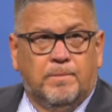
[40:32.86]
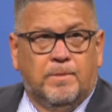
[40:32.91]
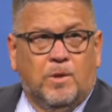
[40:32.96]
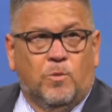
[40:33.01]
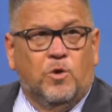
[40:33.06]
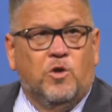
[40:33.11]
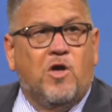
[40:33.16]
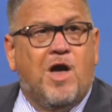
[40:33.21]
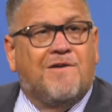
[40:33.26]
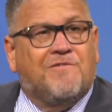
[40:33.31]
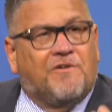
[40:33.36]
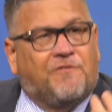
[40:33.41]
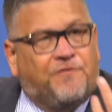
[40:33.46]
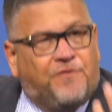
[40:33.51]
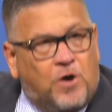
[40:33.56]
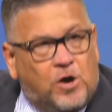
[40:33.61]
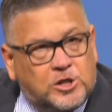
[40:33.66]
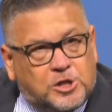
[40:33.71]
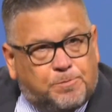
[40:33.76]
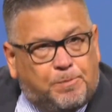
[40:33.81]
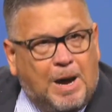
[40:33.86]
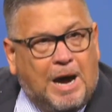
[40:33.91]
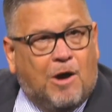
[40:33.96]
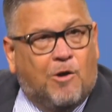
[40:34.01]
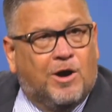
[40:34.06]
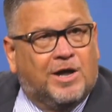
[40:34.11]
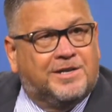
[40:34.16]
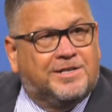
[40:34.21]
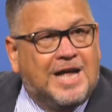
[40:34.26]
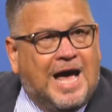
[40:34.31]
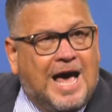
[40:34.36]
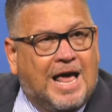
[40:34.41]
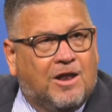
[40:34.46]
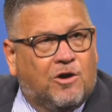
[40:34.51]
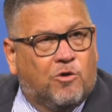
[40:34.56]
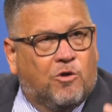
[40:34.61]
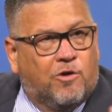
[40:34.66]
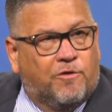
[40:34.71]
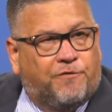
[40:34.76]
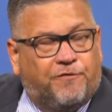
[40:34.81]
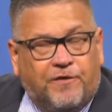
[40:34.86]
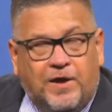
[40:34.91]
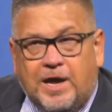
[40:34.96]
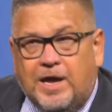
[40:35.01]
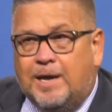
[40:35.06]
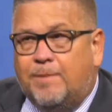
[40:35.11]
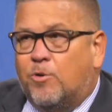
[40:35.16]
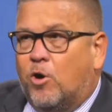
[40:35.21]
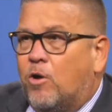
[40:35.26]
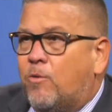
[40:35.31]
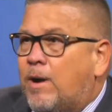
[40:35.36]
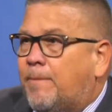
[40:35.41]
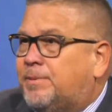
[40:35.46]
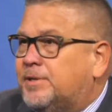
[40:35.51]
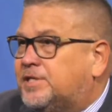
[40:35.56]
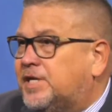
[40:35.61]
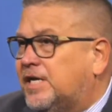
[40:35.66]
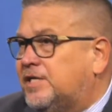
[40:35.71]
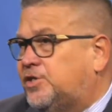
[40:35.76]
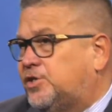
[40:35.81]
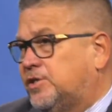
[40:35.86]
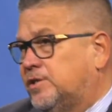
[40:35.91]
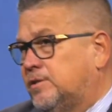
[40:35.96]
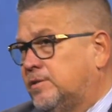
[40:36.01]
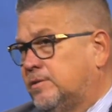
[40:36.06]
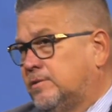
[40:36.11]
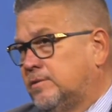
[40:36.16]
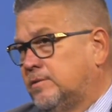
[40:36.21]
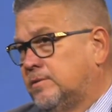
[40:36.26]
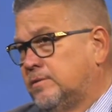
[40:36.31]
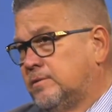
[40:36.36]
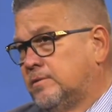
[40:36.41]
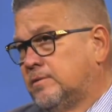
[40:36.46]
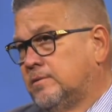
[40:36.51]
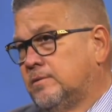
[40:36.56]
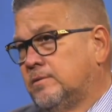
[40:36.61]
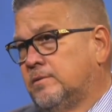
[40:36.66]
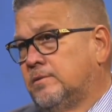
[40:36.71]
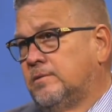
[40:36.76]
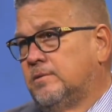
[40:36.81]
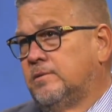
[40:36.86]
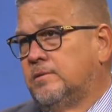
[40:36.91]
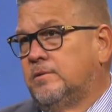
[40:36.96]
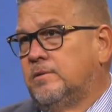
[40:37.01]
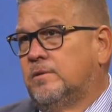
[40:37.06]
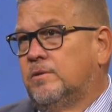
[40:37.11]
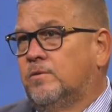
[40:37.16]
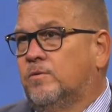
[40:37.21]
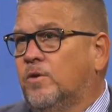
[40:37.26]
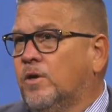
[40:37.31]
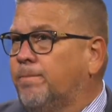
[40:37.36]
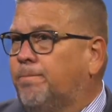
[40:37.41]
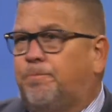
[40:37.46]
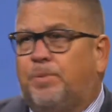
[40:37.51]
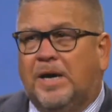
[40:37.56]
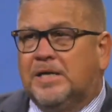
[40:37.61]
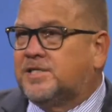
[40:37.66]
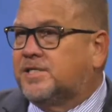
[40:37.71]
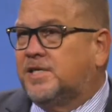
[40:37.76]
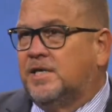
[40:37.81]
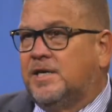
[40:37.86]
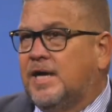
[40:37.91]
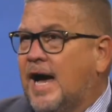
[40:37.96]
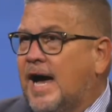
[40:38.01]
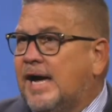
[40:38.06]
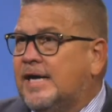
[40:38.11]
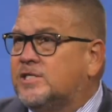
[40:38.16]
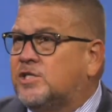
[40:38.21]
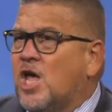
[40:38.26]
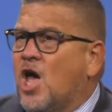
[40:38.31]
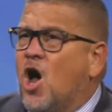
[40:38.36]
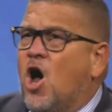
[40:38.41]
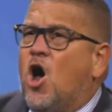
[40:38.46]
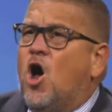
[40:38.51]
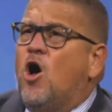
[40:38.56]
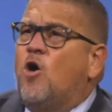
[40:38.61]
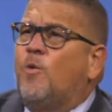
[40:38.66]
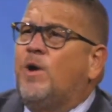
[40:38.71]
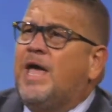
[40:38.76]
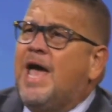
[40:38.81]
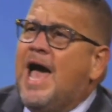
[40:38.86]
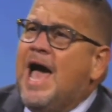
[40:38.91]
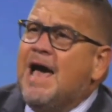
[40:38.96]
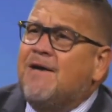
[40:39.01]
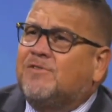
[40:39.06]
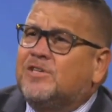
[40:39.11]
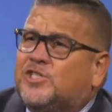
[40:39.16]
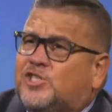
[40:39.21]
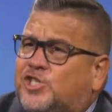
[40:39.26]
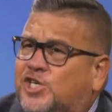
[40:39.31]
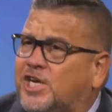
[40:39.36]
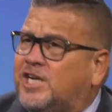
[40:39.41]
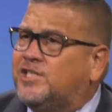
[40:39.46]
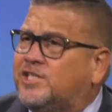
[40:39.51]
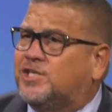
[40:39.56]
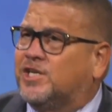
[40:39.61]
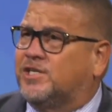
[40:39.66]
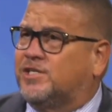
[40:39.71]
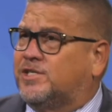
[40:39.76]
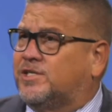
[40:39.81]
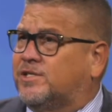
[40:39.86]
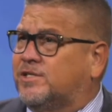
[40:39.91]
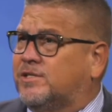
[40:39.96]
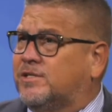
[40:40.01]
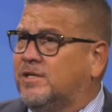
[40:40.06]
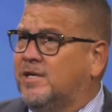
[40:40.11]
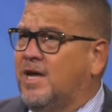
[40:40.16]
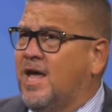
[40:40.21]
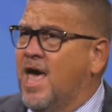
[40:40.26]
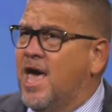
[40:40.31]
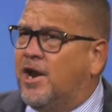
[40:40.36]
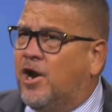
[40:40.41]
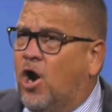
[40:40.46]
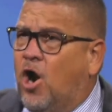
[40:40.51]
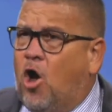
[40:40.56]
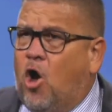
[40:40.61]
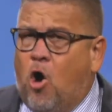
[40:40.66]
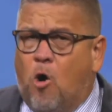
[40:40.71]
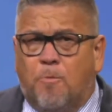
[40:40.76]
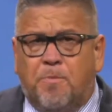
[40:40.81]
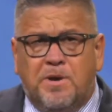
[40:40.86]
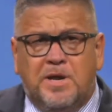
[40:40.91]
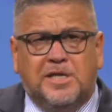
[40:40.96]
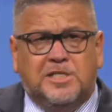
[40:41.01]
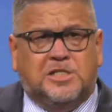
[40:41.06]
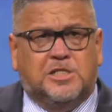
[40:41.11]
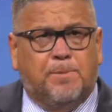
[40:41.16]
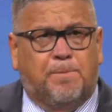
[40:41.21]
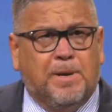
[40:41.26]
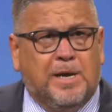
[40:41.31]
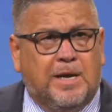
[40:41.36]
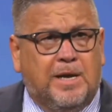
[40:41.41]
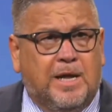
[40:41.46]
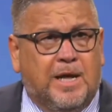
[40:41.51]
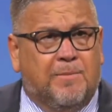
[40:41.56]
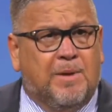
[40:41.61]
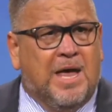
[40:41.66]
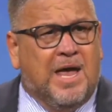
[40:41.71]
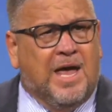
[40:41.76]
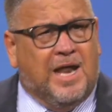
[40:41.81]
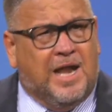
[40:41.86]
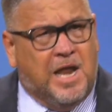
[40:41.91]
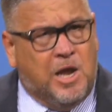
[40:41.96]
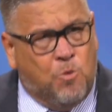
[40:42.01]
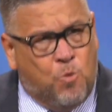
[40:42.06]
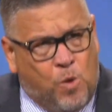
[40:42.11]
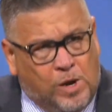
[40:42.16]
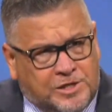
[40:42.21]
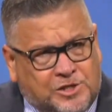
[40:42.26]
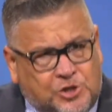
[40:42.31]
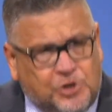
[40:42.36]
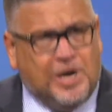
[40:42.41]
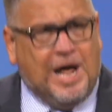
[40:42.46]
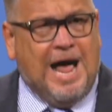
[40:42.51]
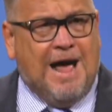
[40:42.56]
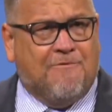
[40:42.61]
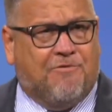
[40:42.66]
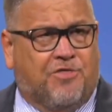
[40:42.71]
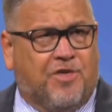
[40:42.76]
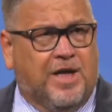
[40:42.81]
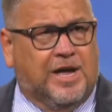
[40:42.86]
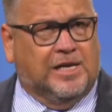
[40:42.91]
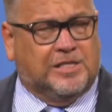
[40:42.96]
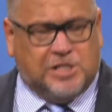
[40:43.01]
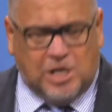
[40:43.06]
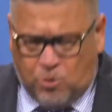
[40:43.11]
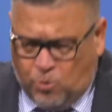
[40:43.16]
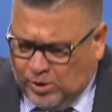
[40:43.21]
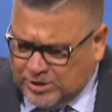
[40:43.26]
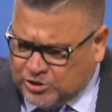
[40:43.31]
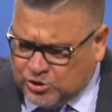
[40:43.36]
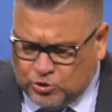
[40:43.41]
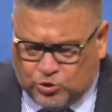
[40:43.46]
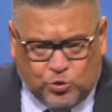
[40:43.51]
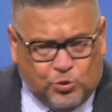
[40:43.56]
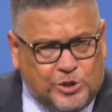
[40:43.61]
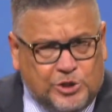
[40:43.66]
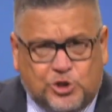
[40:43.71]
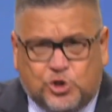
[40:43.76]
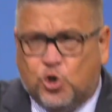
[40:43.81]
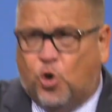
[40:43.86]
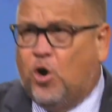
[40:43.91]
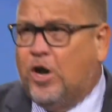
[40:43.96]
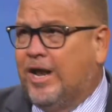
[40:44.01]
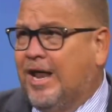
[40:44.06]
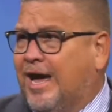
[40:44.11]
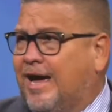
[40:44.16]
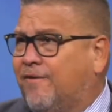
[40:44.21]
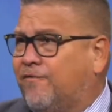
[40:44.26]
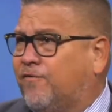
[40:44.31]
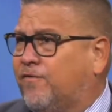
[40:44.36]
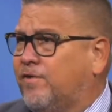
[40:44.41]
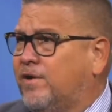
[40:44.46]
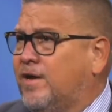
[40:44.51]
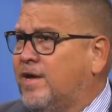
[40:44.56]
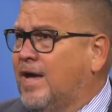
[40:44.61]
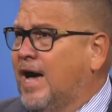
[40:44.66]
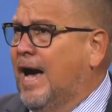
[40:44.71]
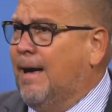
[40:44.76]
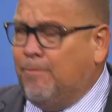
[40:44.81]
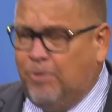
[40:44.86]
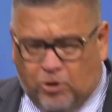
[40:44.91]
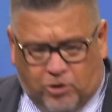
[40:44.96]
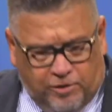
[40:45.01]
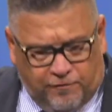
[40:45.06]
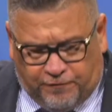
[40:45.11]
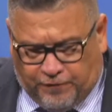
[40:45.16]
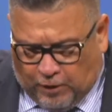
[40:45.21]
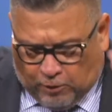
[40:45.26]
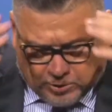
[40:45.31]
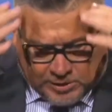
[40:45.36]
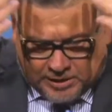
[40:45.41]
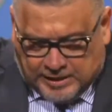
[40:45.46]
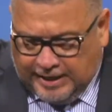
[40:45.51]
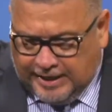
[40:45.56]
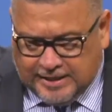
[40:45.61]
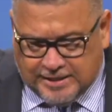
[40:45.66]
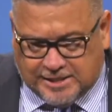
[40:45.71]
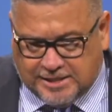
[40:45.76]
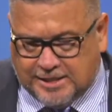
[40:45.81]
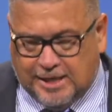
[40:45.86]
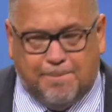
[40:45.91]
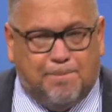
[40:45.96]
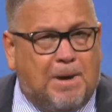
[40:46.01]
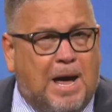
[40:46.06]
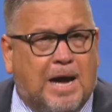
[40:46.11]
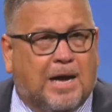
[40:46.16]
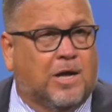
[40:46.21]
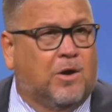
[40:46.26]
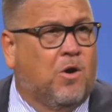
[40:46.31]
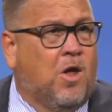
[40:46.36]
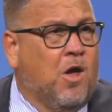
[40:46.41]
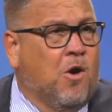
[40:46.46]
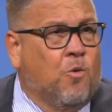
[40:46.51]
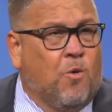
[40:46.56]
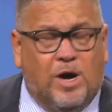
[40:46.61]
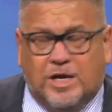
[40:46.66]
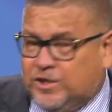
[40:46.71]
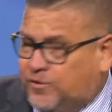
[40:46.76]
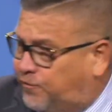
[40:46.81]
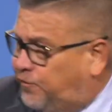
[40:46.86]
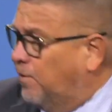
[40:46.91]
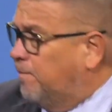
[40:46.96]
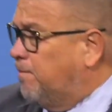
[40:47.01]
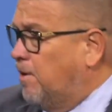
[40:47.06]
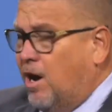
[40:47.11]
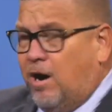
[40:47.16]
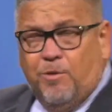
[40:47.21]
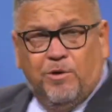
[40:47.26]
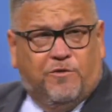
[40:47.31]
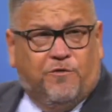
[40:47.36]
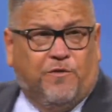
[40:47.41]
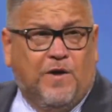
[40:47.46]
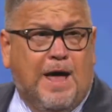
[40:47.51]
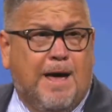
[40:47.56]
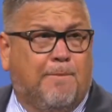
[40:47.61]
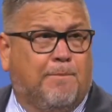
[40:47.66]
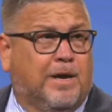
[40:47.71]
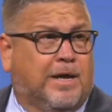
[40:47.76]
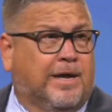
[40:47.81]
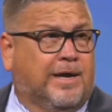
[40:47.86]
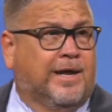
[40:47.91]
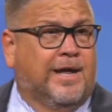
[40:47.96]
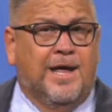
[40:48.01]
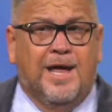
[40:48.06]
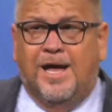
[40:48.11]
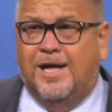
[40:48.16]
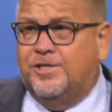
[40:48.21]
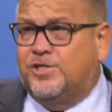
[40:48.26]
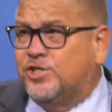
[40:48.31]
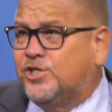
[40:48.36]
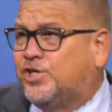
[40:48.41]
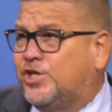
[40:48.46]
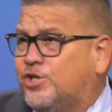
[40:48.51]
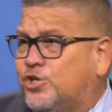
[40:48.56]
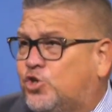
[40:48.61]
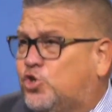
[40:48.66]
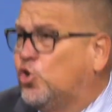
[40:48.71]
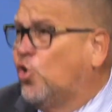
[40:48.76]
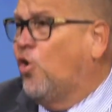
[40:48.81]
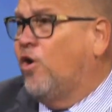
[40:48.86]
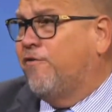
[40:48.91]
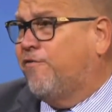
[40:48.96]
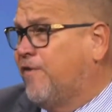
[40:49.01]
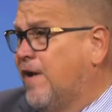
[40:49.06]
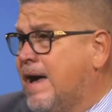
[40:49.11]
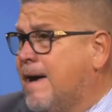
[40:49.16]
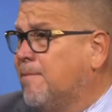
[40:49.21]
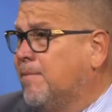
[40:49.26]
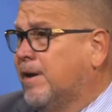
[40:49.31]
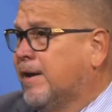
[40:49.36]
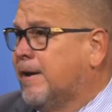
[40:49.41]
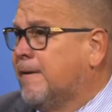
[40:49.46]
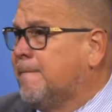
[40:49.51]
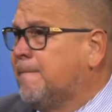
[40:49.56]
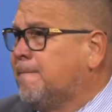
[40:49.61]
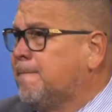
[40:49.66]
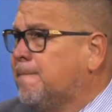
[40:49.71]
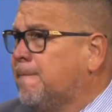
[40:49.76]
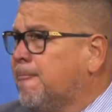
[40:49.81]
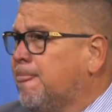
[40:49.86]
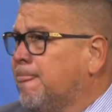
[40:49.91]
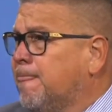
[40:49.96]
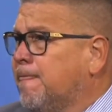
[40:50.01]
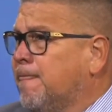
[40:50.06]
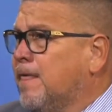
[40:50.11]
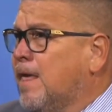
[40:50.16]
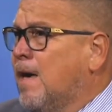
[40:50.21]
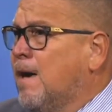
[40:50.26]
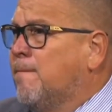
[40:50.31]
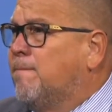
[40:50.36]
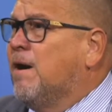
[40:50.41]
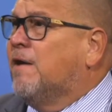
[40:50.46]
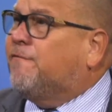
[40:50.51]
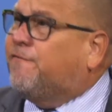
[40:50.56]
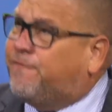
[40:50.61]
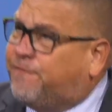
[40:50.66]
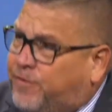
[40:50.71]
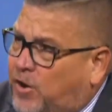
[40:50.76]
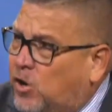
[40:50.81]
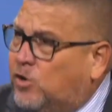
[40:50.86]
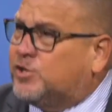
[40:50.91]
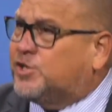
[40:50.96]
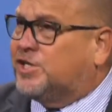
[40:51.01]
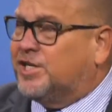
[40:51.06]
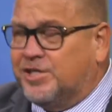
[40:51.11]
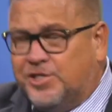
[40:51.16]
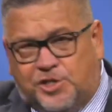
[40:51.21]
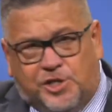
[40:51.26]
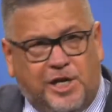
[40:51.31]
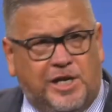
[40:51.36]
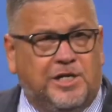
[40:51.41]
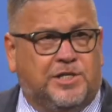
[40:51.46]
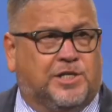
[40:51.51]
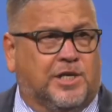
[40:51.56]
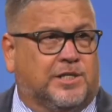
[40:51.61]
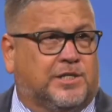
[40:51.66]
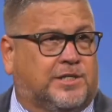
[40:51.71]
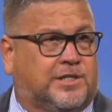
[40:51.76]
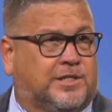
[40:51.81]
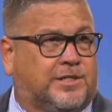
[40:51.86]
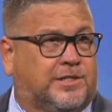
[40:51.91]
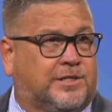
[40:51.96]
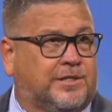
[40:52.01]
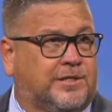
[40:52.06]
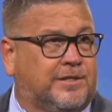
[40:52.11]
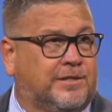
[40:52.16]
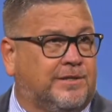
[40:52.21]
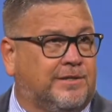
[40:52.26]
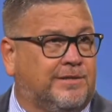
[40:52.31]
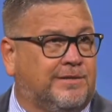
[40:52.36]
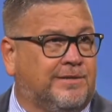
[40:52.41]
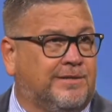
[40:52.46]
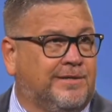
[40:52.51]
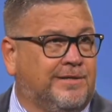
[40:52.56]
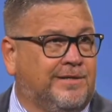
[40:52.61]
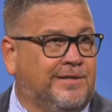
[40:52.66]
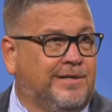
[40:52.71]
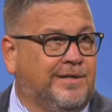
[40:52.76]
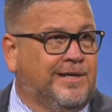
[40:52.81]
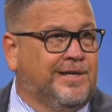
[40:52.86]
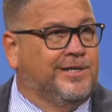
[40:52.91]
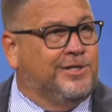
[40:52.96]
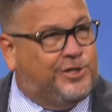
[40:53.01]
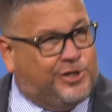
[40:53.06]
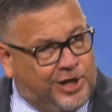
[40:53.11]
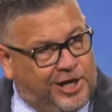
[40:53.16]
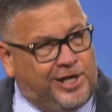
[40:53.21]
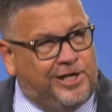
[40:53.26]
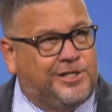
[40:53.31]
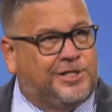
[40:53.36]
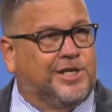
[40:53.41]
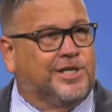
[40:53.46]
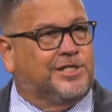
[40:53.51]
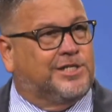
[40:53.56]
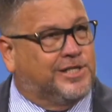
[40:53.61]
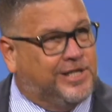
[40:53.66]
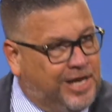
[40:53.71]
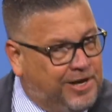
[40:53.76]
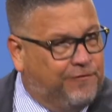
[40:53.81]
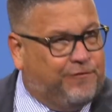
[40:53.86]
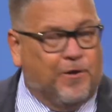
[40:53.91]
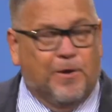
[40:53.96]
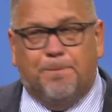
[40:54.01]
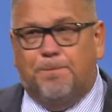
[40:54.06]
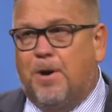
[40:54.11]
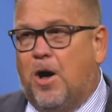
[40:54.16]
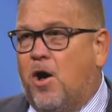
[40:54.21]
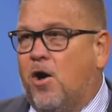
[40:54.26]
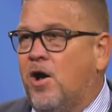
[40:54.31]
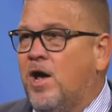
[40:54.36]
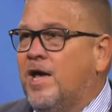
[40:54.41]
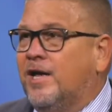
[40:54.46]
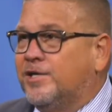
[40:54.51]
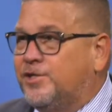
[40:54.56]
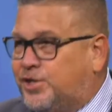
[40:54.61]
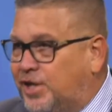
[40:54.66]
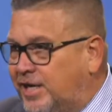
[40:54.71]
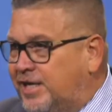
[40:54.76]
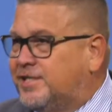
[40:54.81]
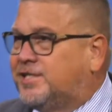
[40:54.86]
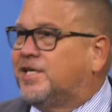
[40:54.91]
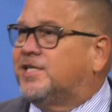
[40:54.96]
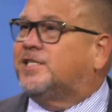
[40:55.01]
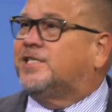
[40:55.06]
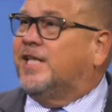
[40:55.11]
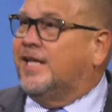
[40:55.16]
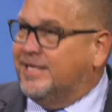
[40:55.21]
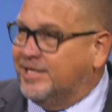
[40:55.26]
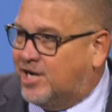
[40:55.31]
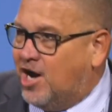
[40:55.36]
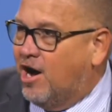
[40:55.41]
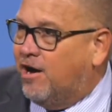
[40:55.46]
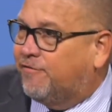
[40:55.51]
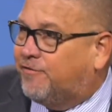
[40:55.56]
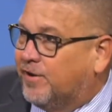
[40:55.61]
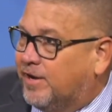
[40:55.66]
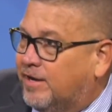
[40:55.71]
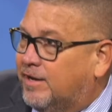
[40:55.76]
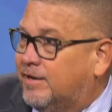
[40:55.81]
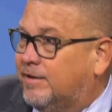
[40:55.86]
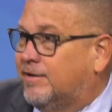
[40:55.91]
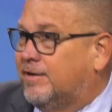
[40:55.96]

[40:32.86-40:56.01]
When you have a false power, a dollar or fame or reputation. We're busted, guys. All we have is Jesus. And our hope needs to be in Him. And He wants you to have things, He wants you to enjoy life. I'm looking forward today to sit back and watch football with family and, and just enjoy family. But first is Jesus. Jesus, then football. Jesus, then coffee.